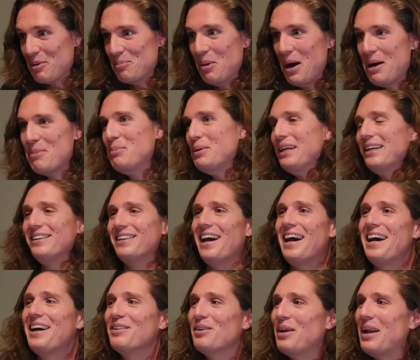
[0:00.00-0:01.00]
oh, like a puppy. Yeah,
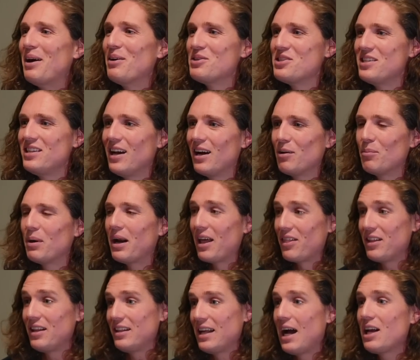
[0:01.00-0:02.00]
right? When I was young. But I
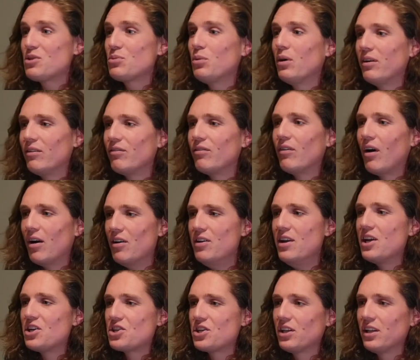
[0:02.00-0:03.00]
think that's what
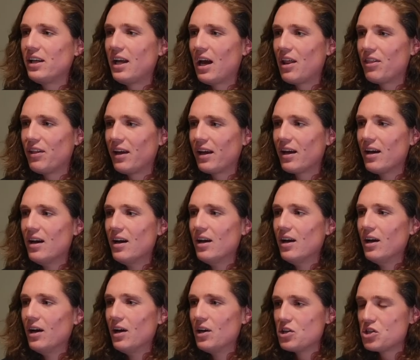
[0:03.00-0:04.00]
initially I think
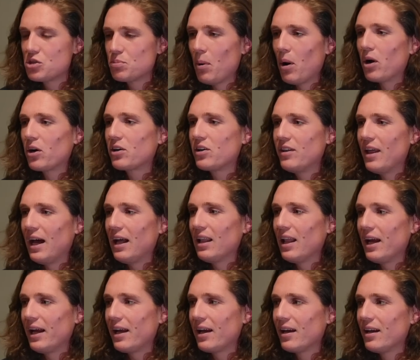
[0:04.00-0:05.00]
sparked that.
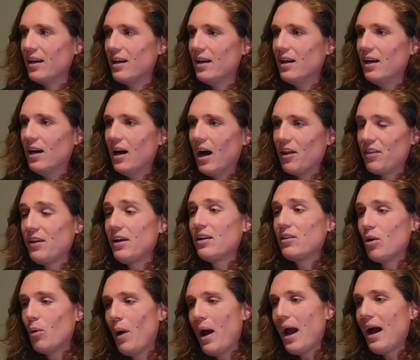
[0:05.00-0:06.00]
Like I
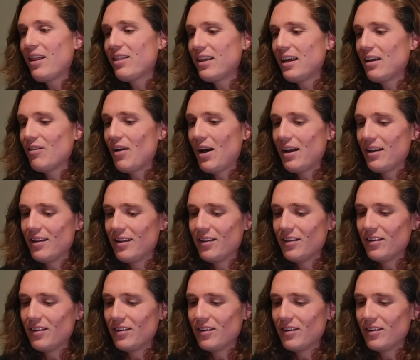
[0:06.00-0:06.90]
think the way I think about.